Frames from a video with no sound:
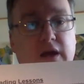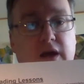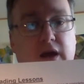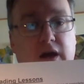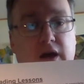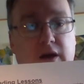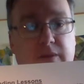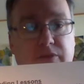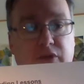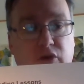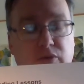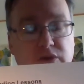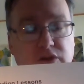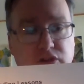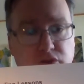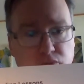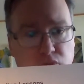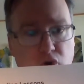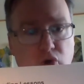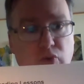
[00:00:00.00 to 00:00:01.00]
There'll be
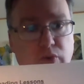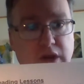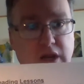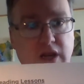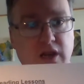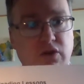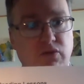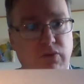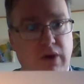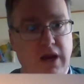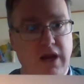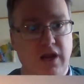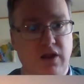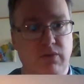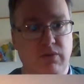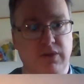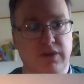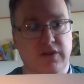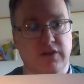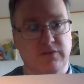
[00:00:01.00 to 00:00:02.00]
some more reading and
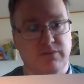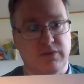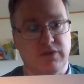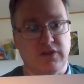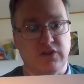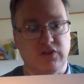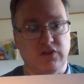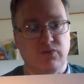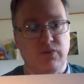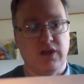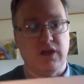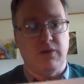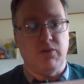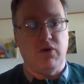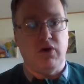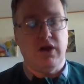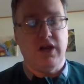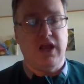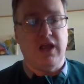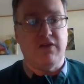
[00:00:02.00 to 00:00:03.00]
writing with this, but this week I'm
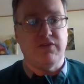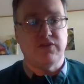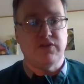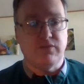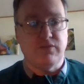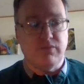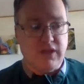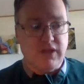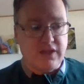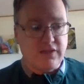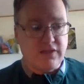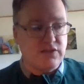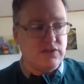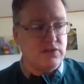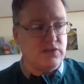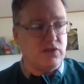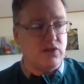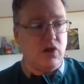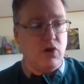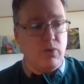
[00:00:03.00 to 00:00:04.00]
going to have some
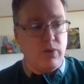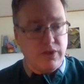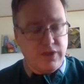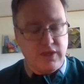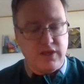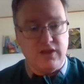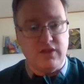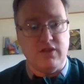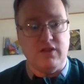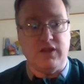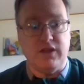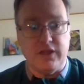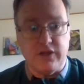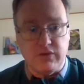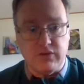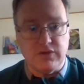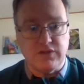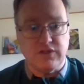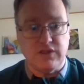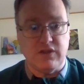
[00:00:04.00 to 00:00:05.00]
lessons to go with it in the
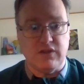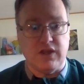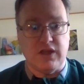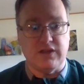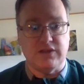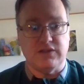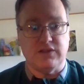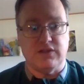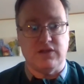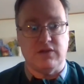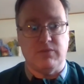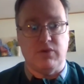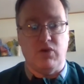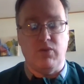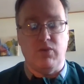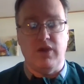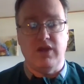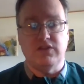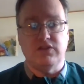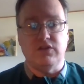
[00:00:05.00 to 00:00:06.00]
literacy lesson
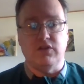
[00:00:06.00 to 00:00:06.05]
about ways